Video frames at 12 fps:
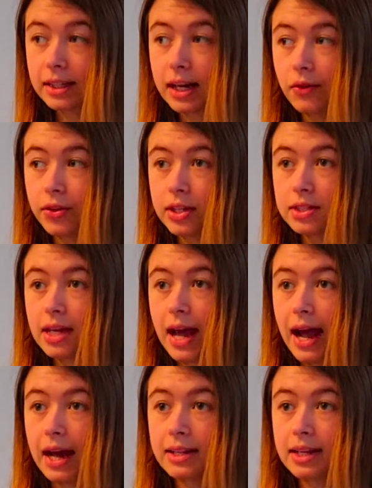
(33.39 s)
Now this
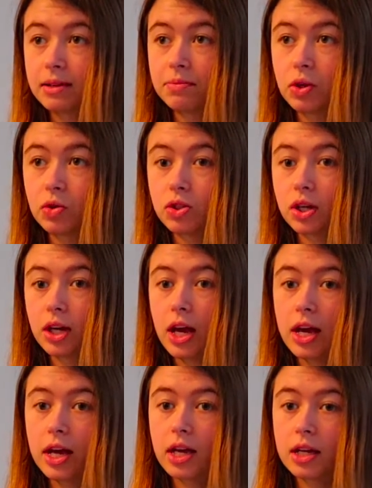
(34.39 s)
ad that I'm using
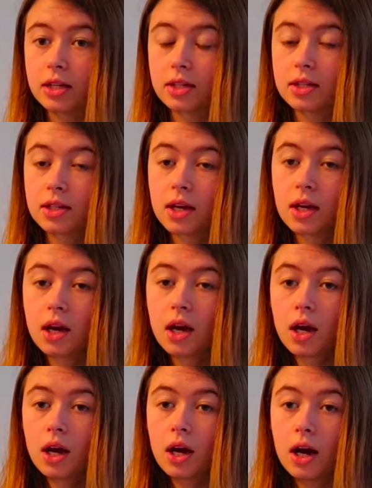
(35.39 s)
is
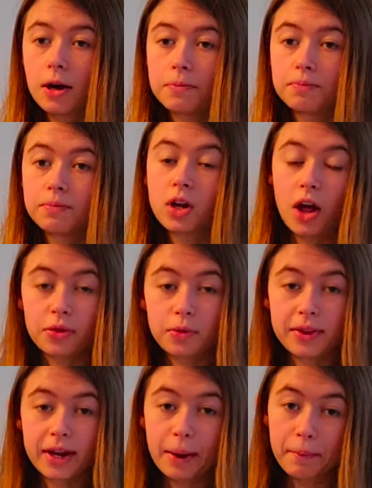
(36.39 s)
not the one
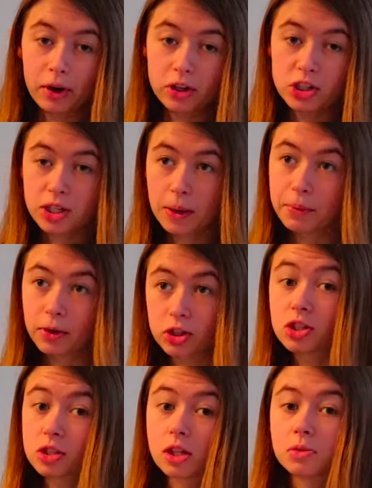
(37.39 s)
that I purchased. I
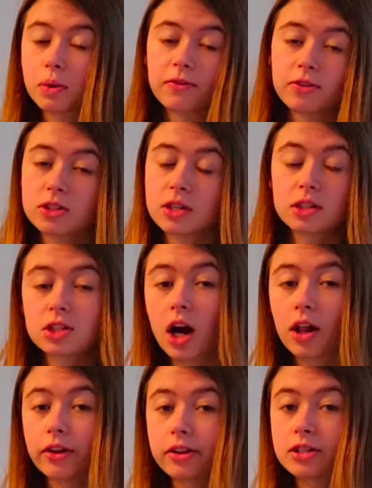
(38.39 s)
purchased this wig for
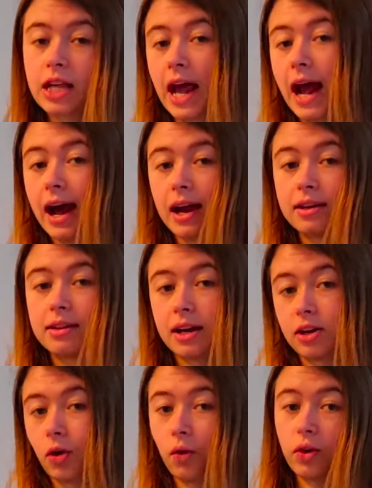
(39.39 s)
$6. The ad that
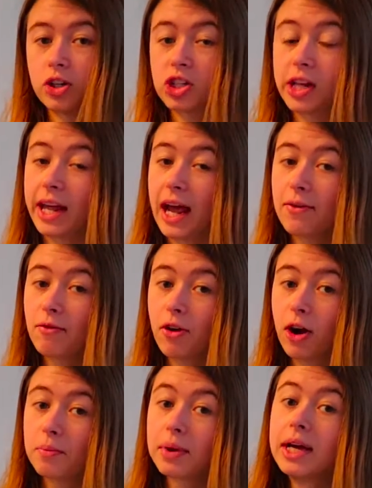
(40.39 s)
it originally came
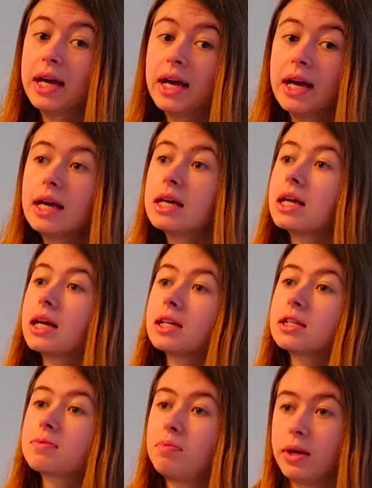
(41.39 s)
from
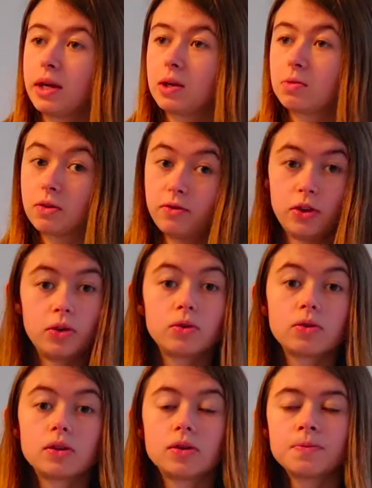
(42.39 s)
is being reviewed.